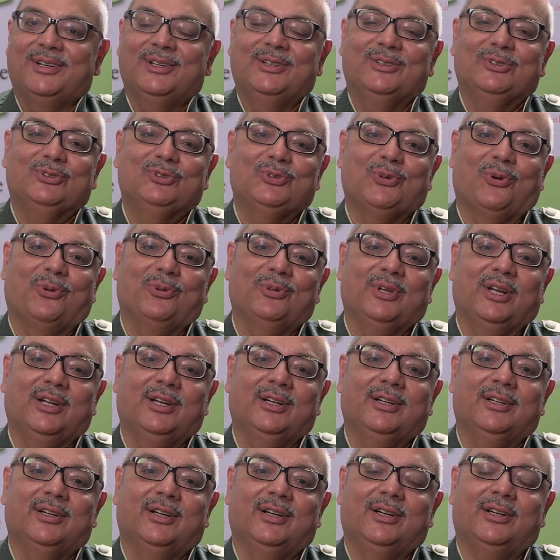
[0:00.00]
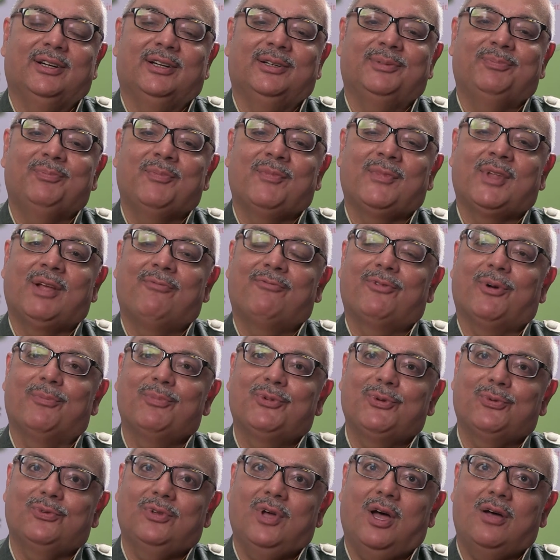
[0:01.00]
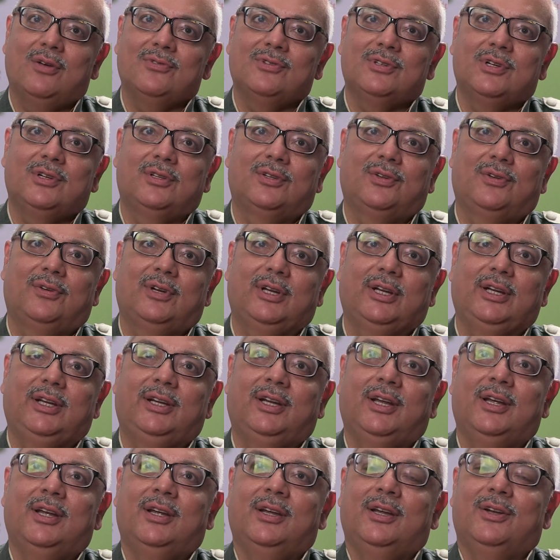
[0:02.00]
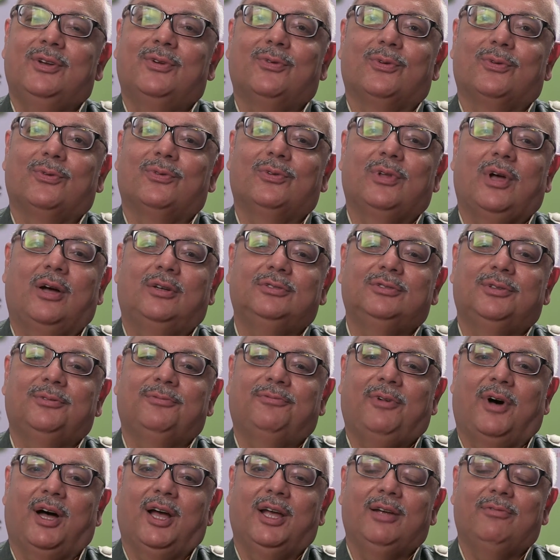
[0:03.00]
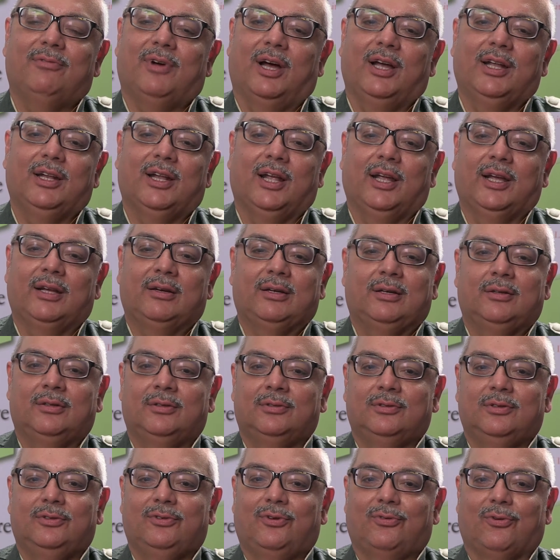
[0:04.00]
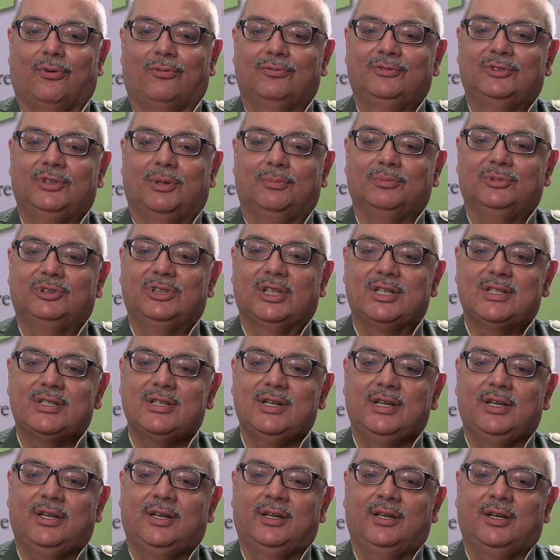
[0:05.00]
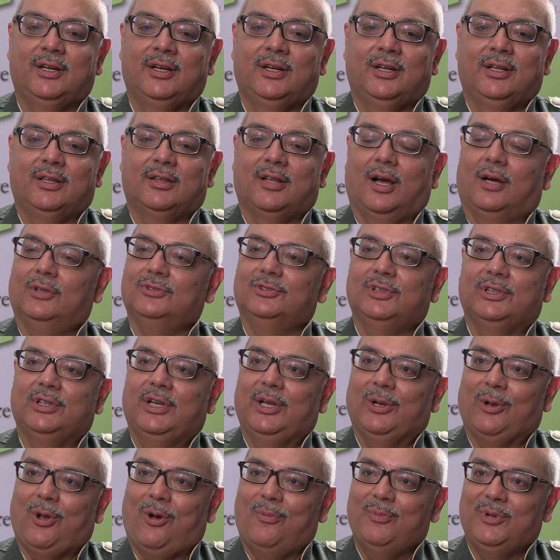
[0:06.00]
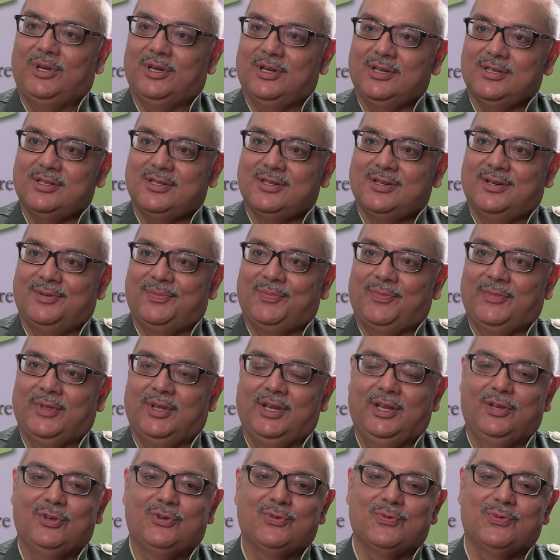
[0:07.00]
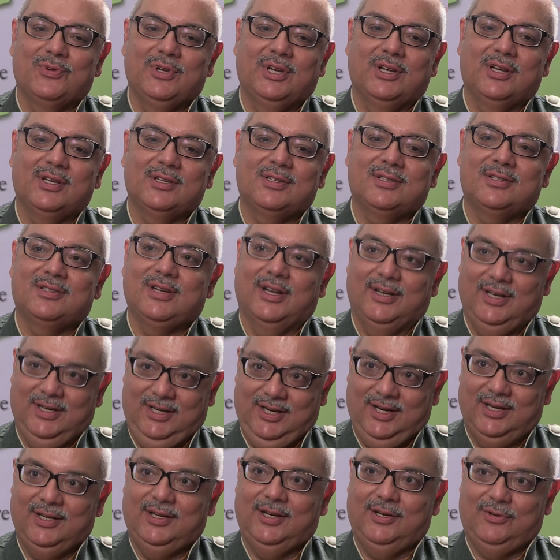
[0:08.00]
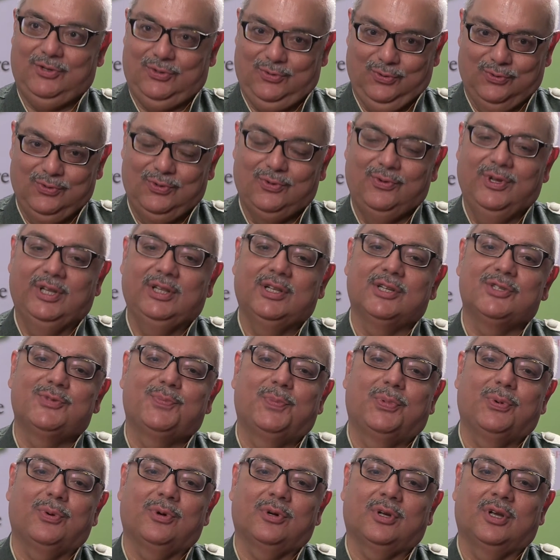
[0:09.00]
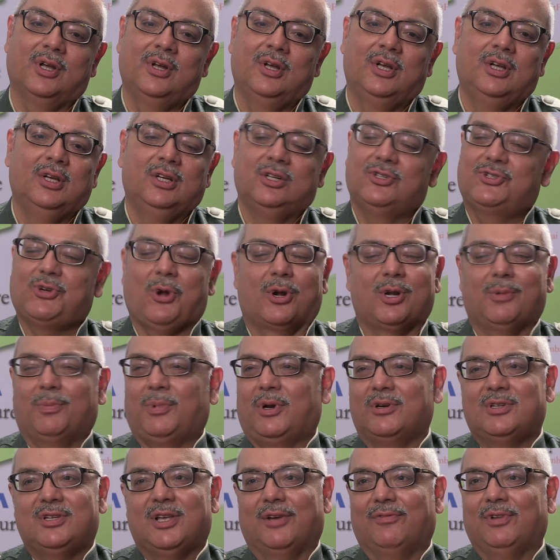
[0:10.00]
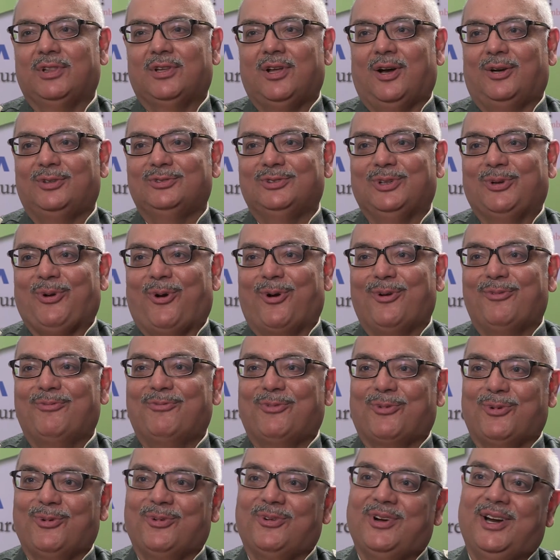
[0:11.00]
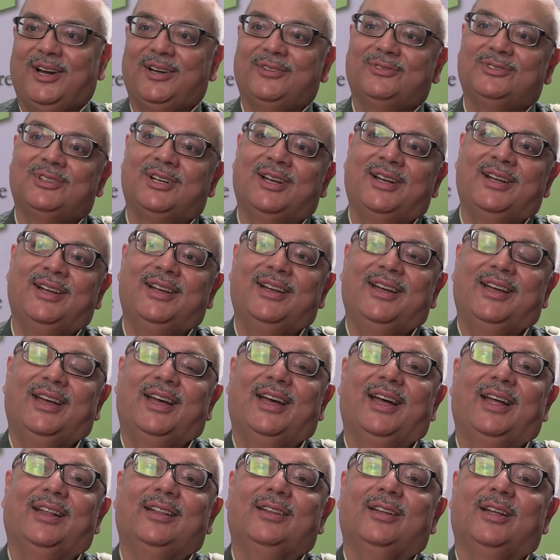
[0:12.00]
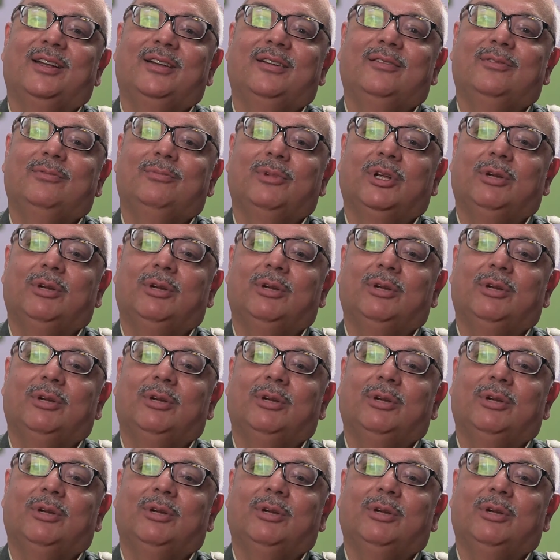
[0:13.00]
So then from 2003 to 2005, I drove some 60,000 kilometers in 2 years, dedicated to doing this book. Shot about 7,000 odd photographs, and then